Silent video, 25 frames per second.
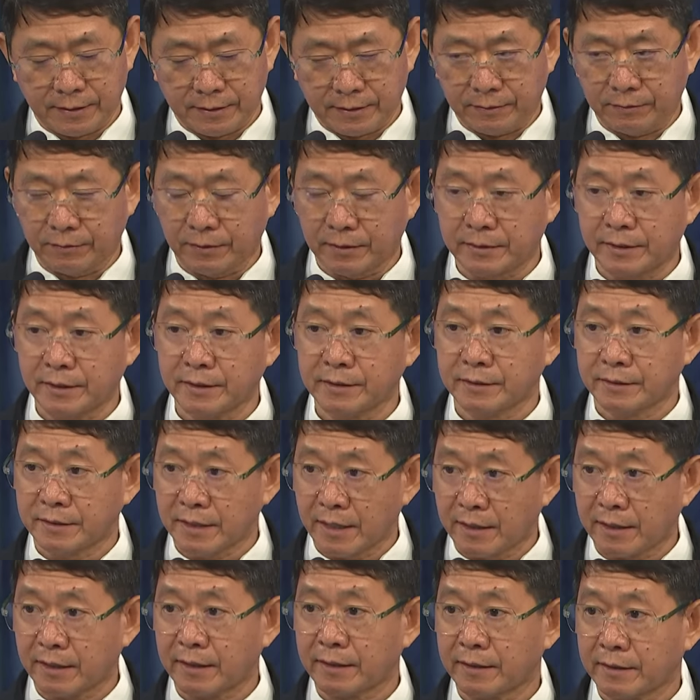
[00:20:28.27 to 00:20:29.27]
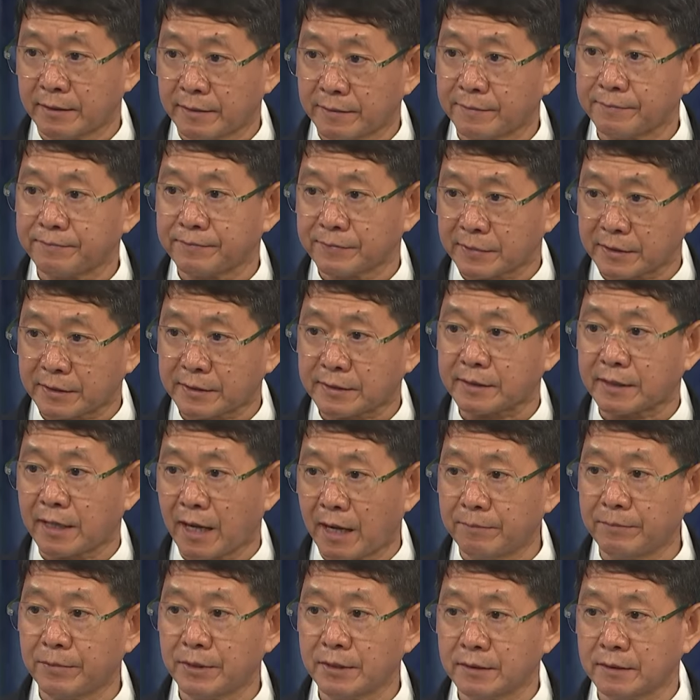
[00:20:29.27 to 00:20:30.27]
within the
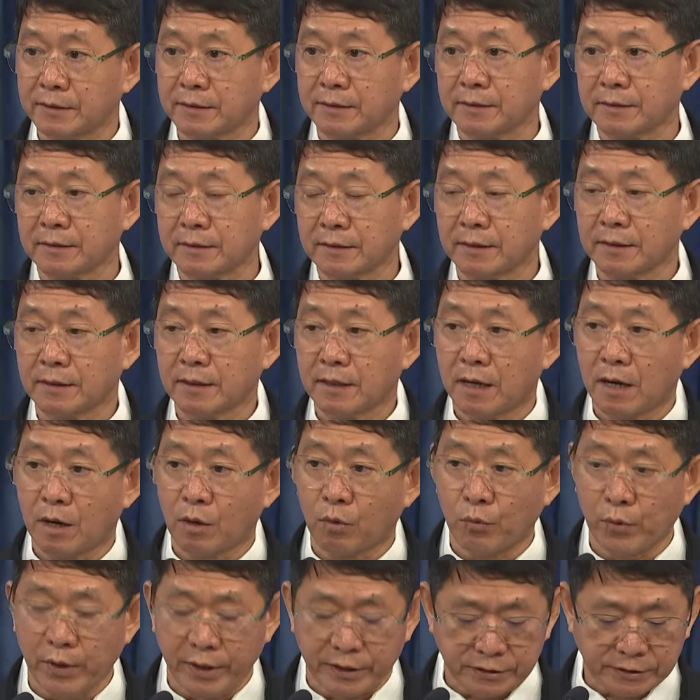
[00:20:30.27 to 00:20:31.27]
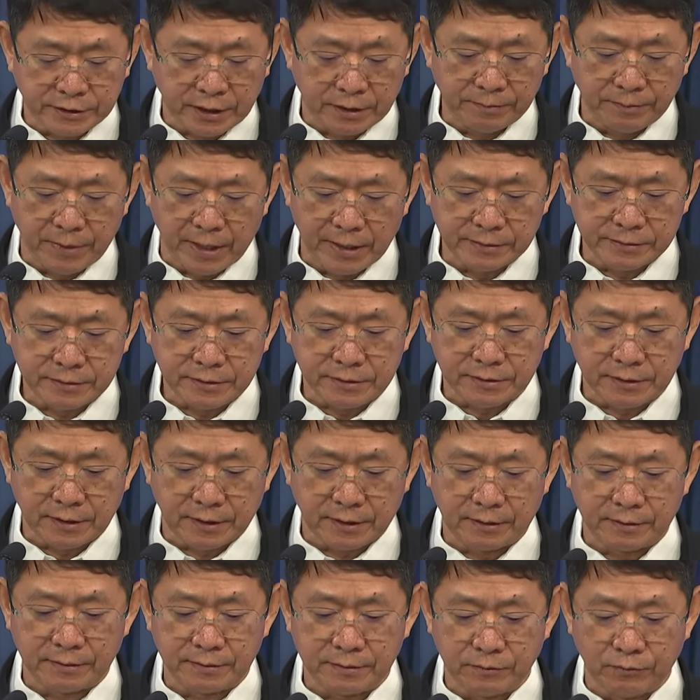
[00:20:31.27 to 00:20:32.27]
coming weeks and months.
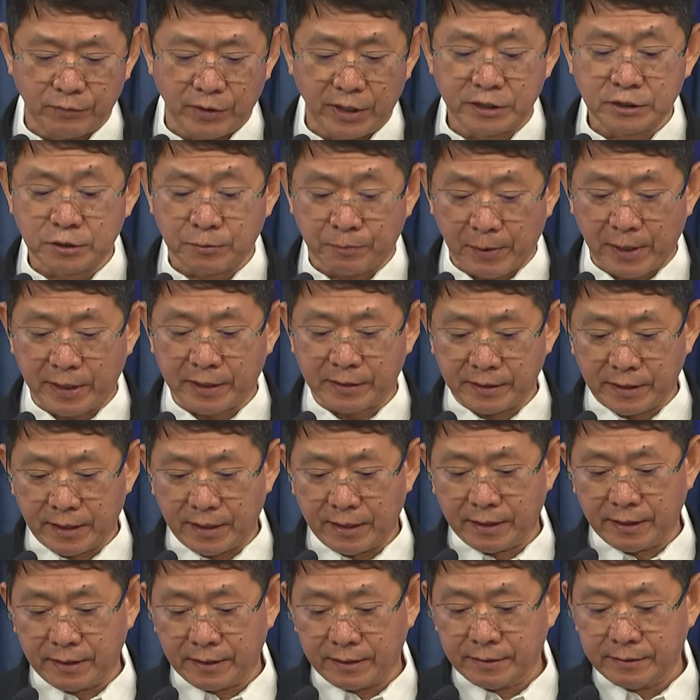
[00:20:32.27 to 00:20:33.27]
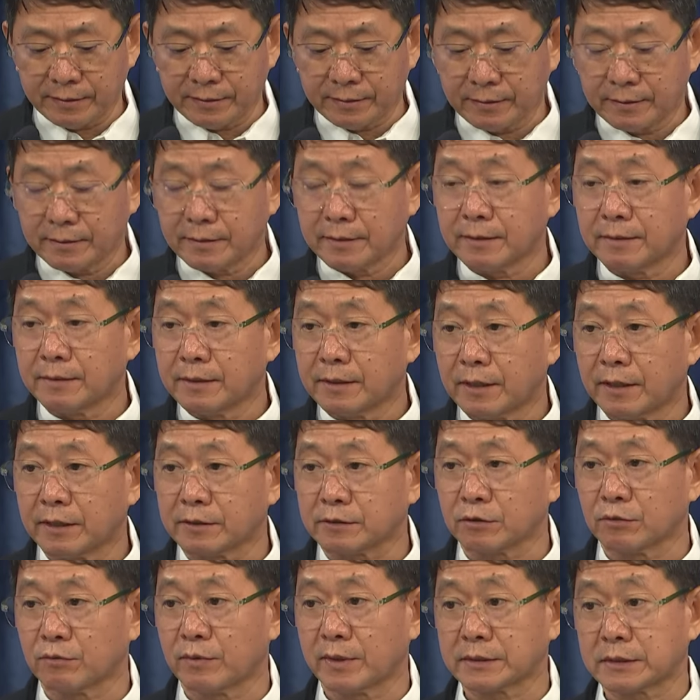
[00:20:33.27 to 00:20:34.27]
And we expect na
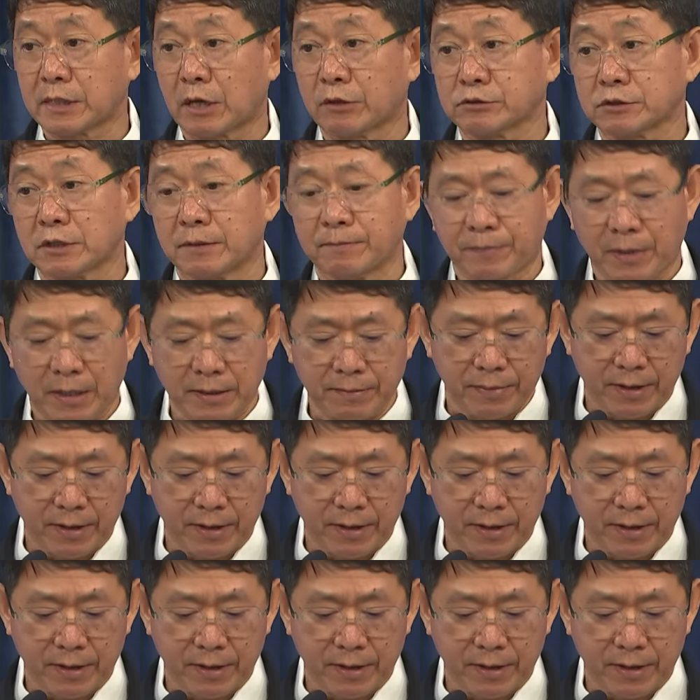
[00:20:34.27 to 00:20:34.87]
ito 1,576